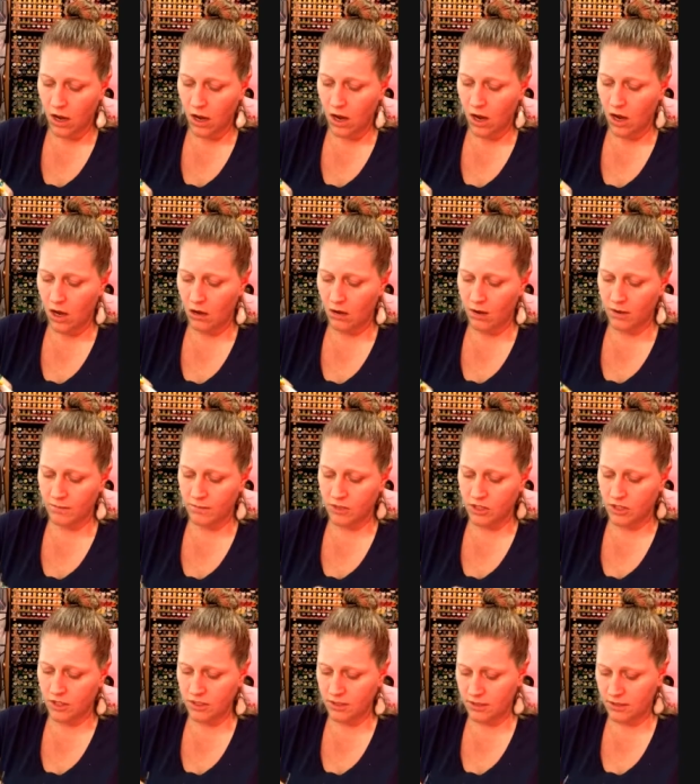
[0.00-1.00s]
Oh, I'm
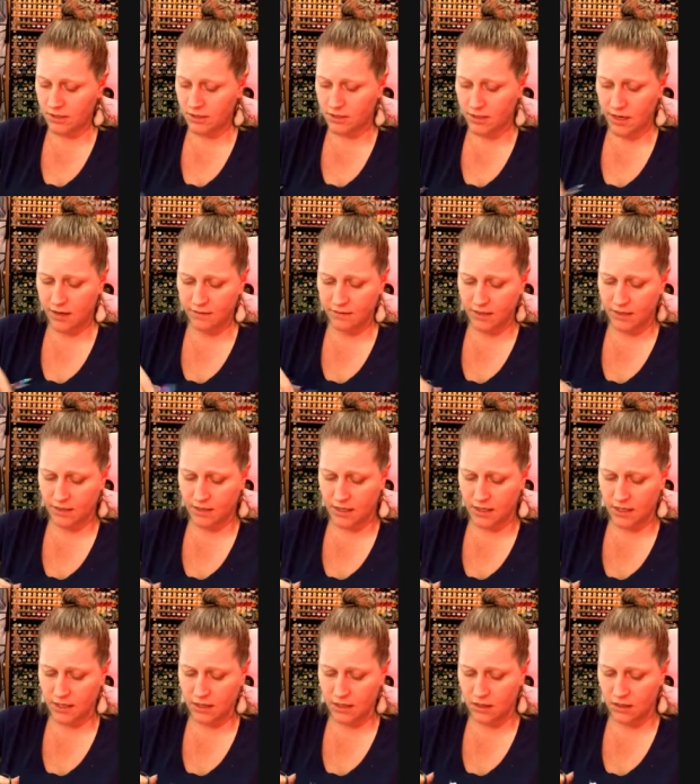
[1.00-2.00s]
just
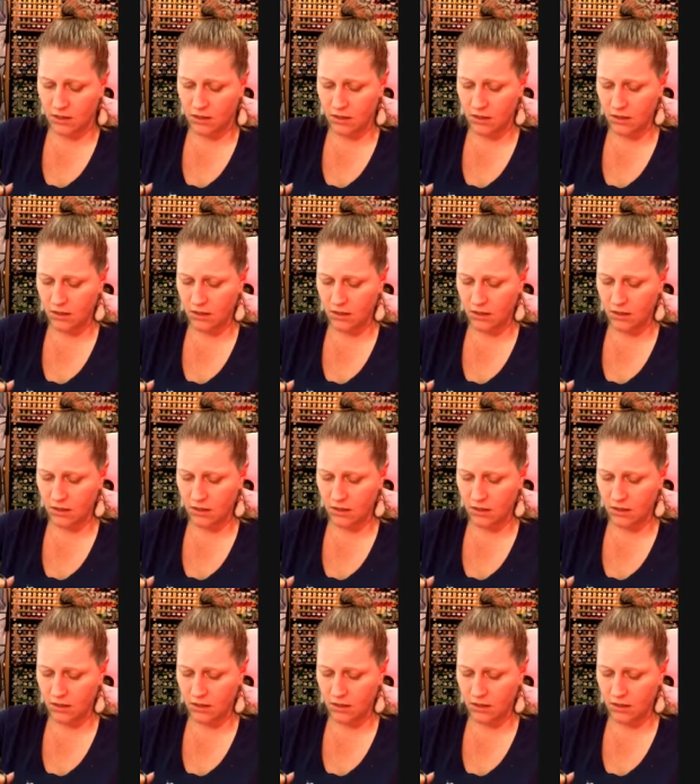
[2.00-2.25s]
devastated.